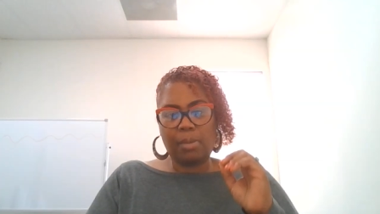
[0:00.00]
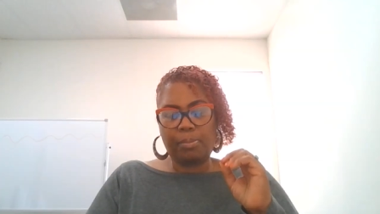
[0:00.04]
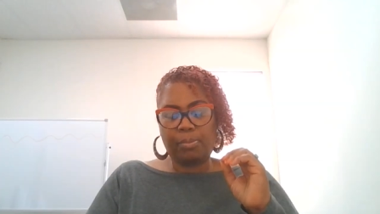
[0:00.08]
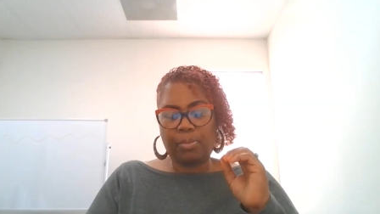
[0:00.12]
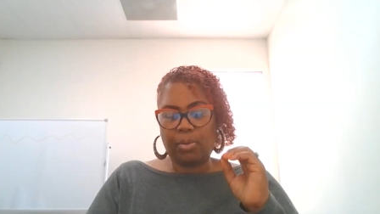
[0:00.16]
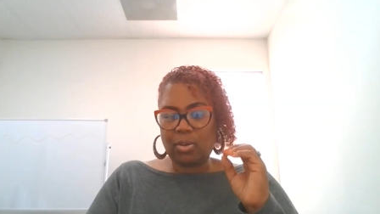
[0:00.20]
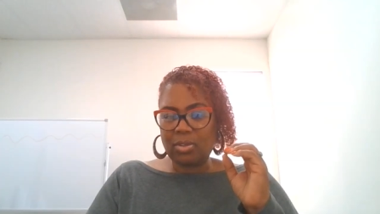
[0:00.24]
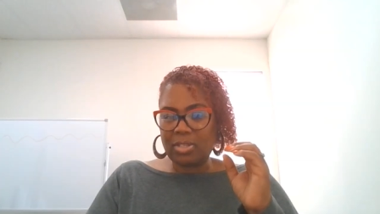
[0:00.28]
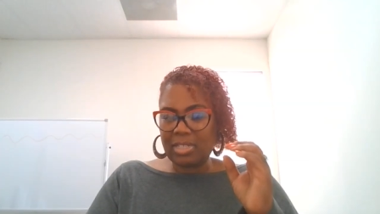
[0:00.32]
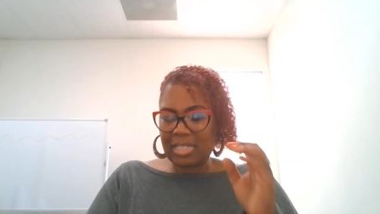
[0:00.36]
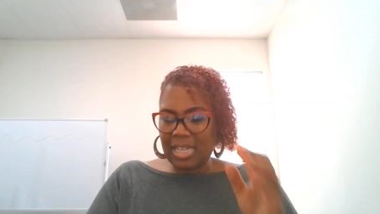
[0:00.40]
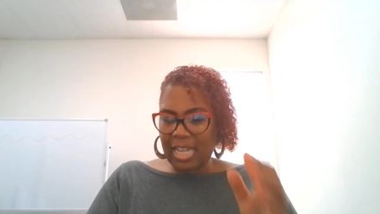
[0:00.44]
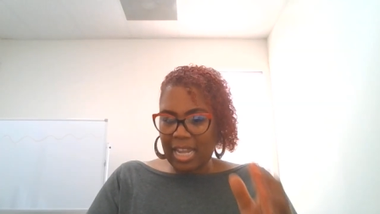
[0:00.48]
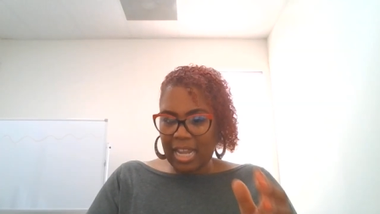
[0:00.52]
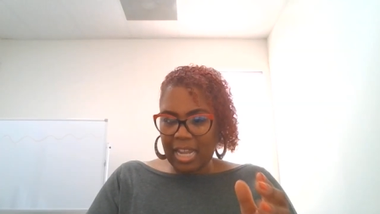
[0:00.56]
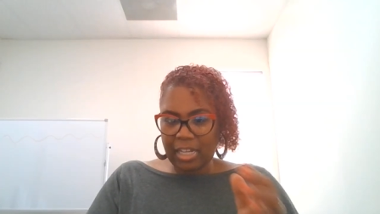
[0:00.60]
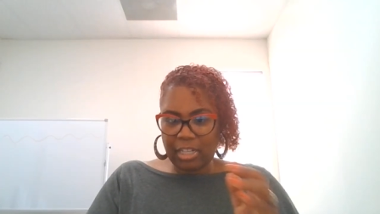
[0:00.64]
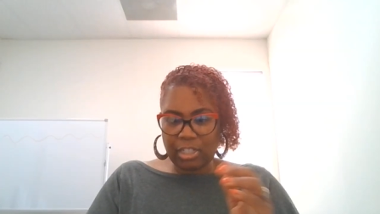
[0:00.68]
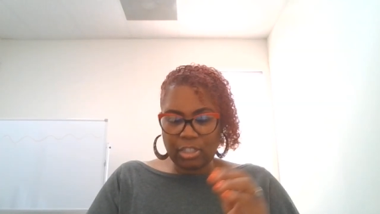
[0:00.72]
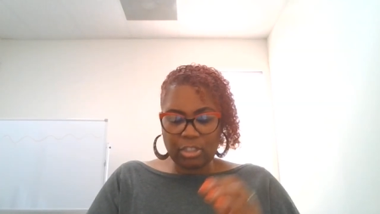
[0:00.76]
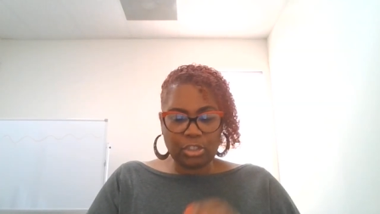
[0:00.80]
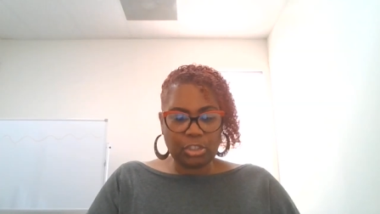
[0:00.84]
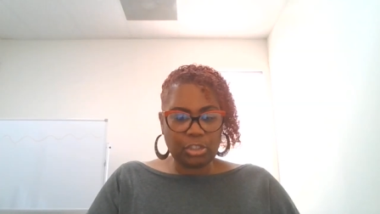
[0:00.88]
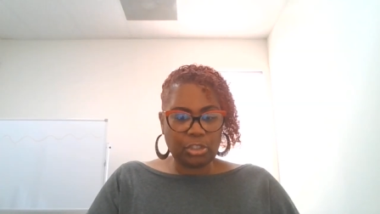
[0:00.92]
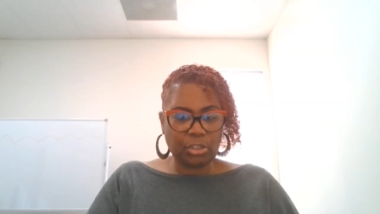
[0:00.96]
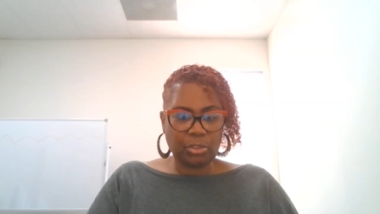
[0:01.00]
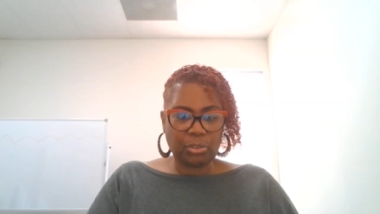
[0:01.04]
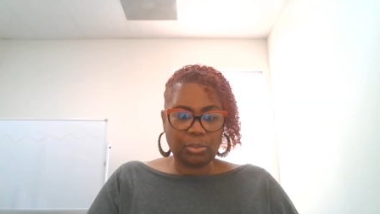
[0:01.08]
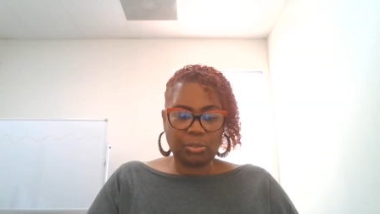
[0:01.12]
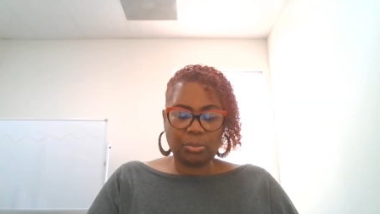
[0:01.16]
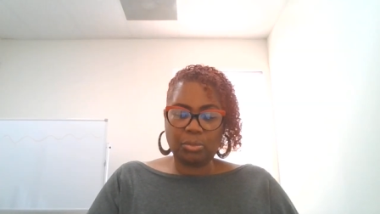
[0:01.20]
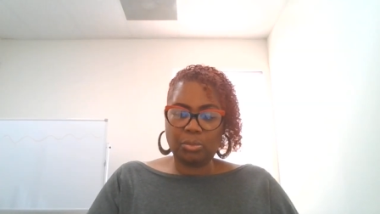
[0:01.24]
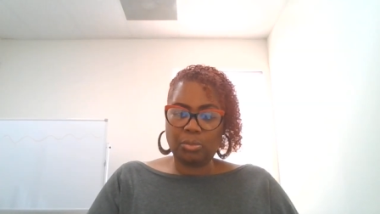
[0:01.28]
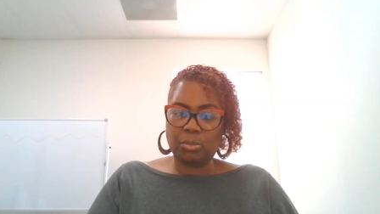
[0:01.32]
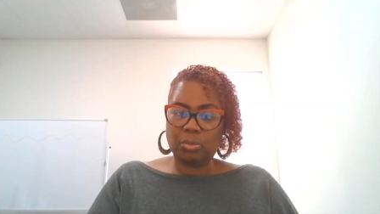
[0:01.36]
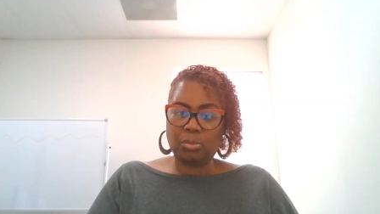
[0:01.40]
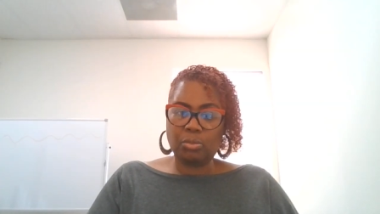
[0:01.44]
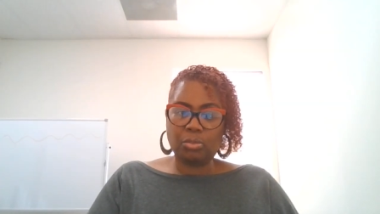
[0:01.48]
pertaining
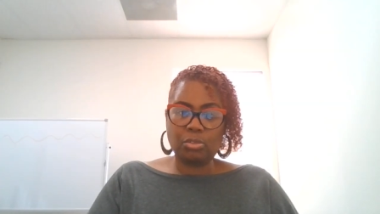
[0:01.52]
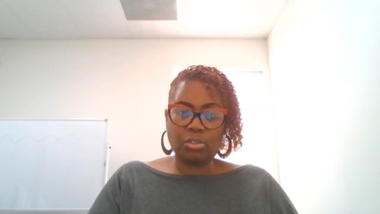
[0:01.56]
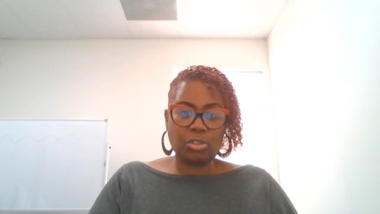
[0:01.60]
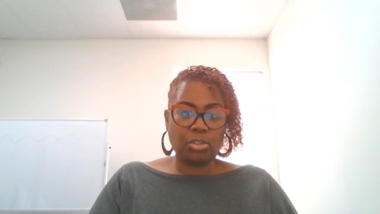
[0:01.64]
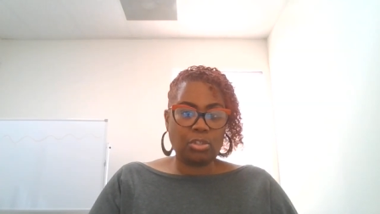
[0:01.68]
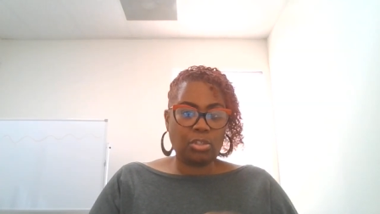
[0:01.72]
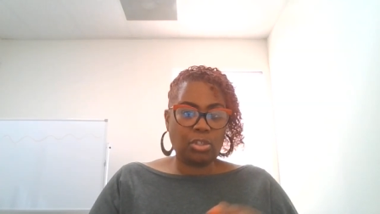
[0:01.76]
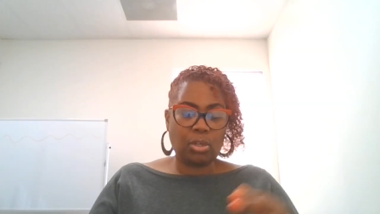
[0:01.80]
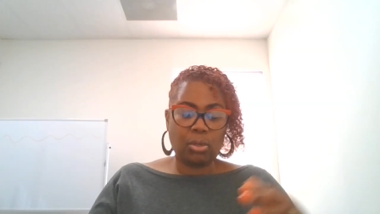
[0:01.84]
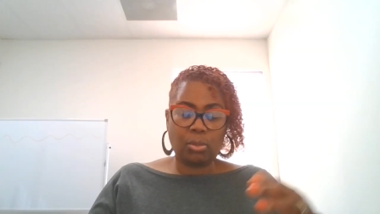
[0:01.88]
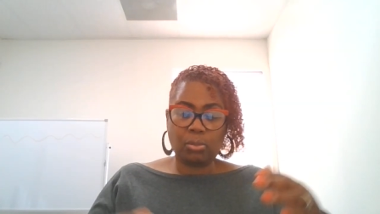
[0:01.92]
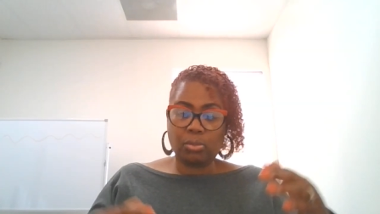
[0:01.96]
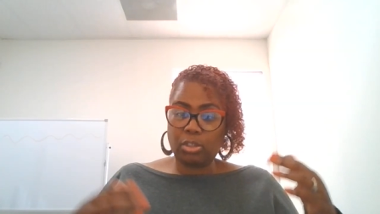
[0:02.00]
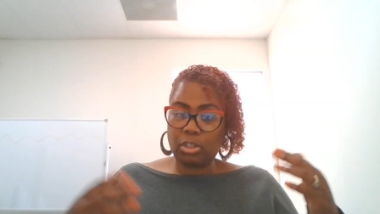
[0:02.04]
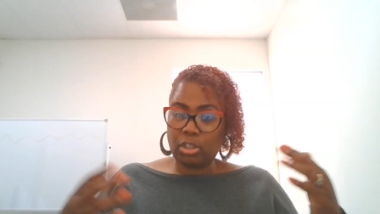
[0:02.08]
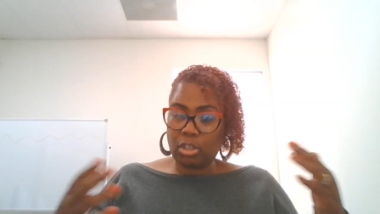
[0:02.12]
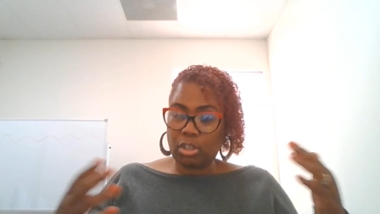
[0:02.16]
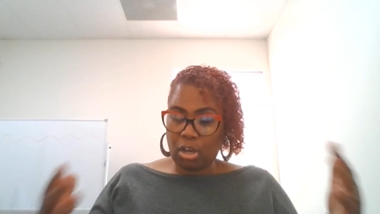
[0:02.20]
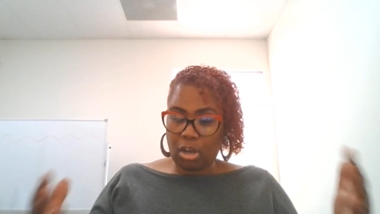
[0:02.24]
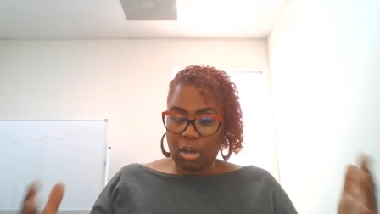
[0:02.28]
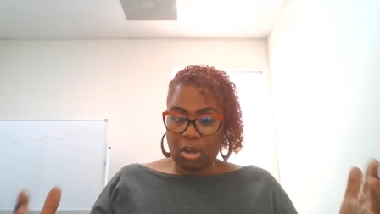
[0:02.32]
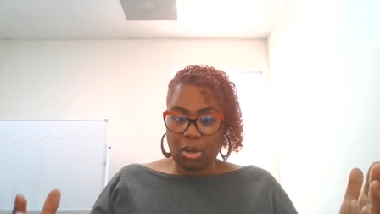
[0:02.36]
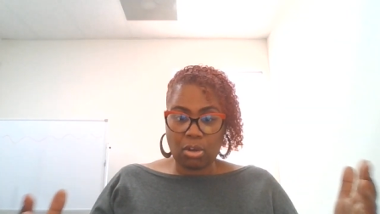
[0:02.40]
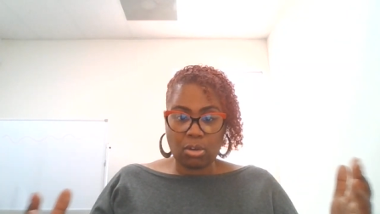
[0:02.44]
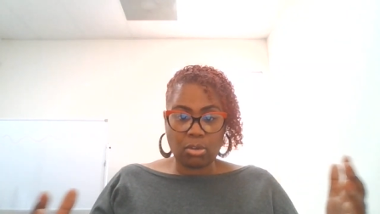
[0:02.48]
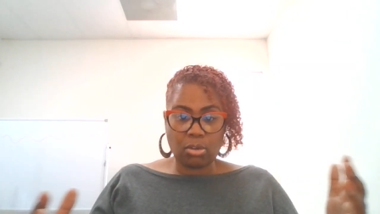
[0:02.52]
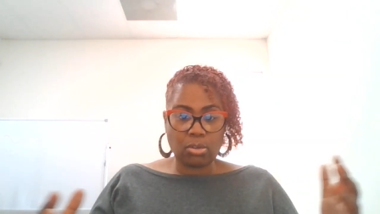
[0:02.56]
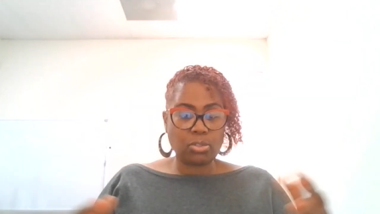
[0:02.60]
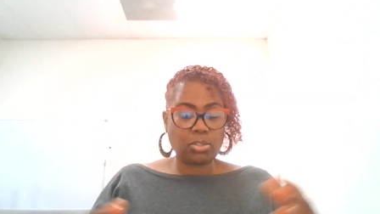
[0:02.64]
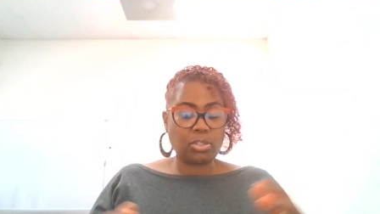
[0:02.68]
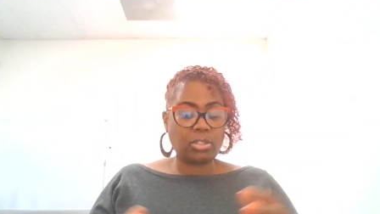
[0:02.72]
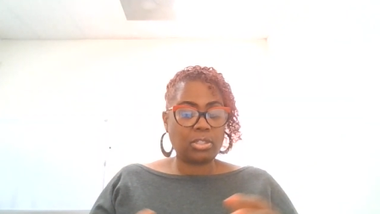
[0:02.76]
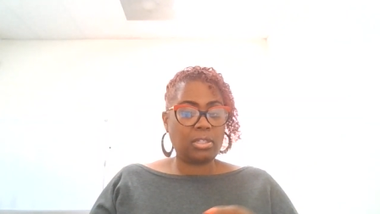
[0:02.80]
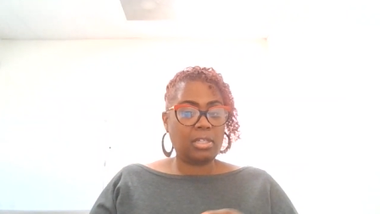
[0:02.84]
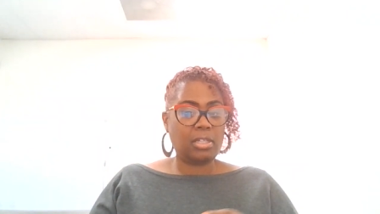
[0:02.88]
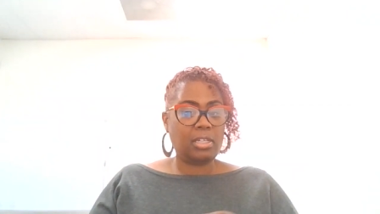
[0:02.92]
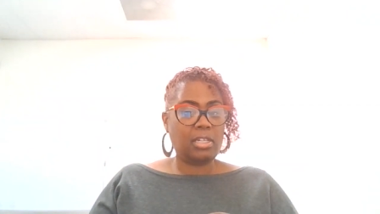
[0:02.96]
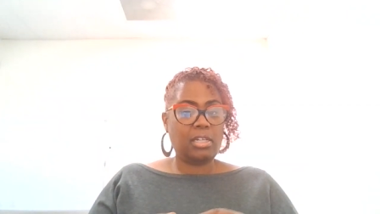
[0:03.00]
to, the
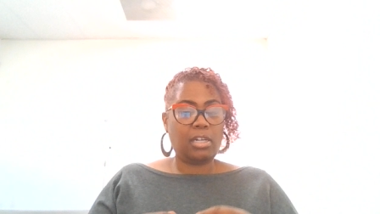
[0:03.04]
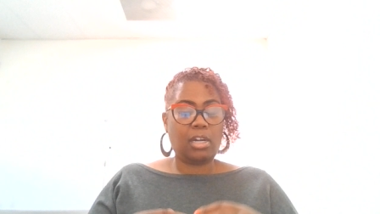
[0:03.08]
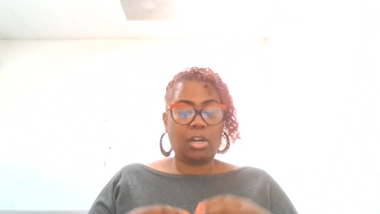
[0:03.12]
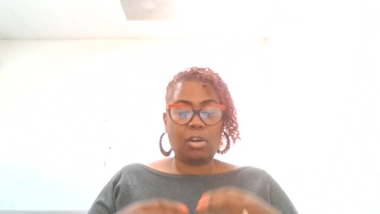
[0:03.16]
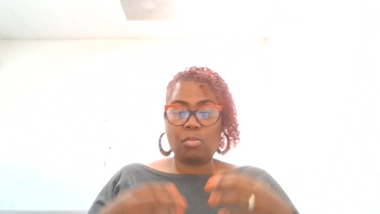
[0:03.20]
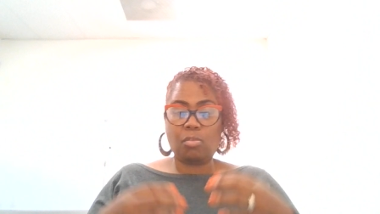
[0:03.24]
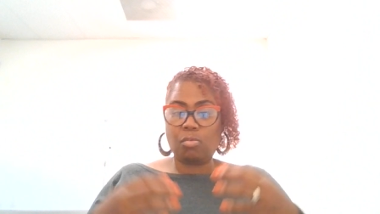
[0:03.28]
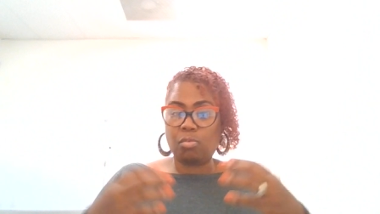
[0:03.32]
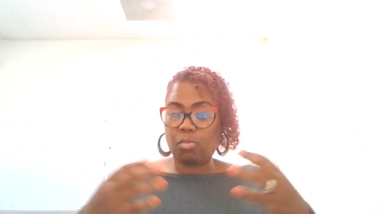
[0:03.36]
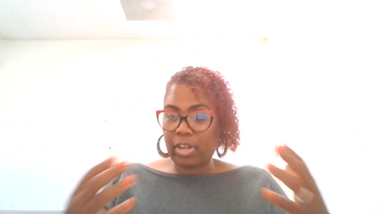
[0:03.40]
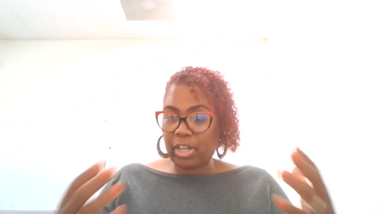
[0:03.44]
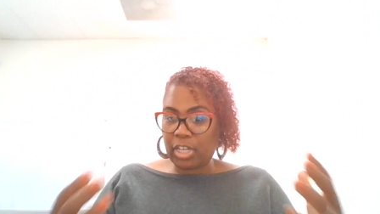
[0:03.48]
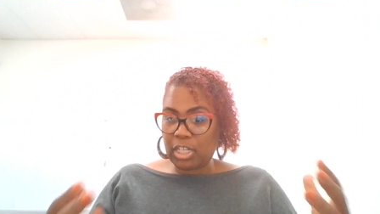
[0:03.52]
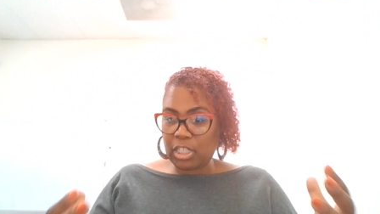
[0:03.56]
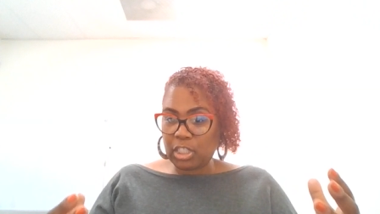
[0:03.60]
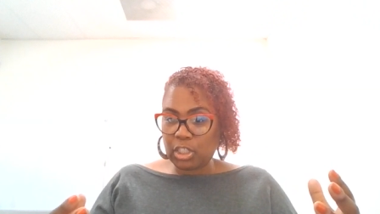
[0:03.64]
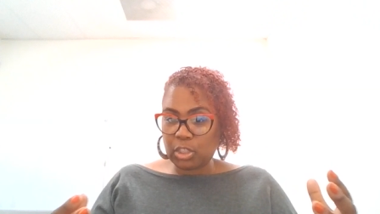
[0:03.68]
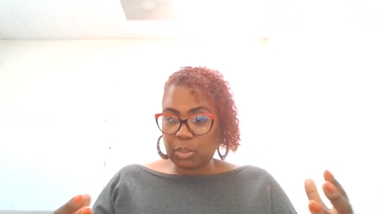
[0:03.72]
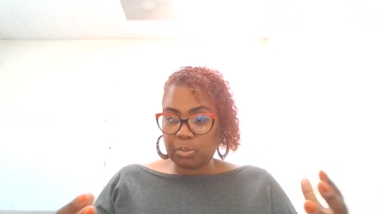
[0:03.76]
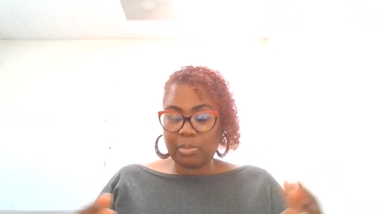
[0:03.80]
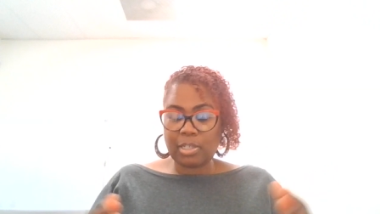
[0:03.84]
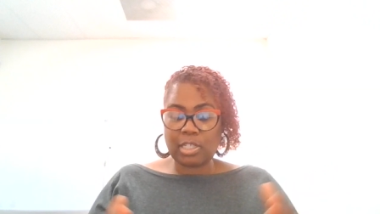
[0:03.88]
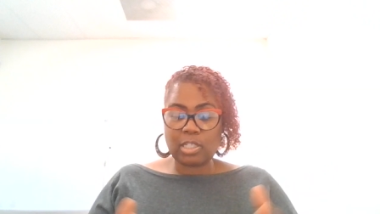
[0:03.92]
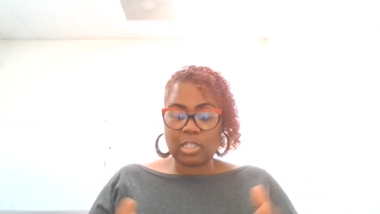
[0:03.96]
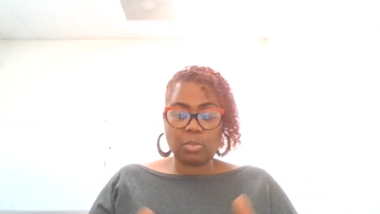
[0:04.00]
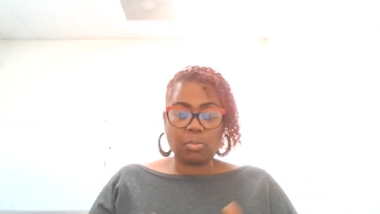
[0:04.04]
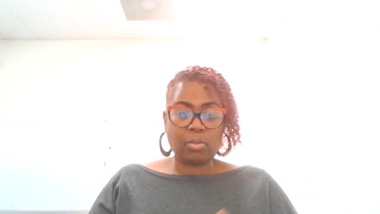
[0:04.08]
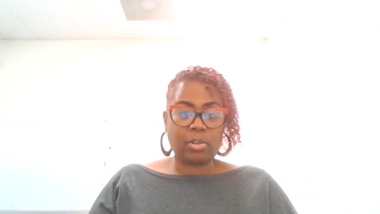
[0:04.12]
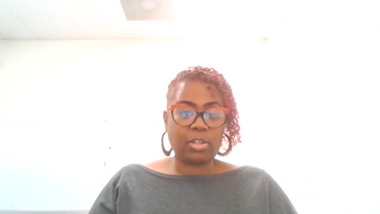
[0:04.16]
cost arrangements,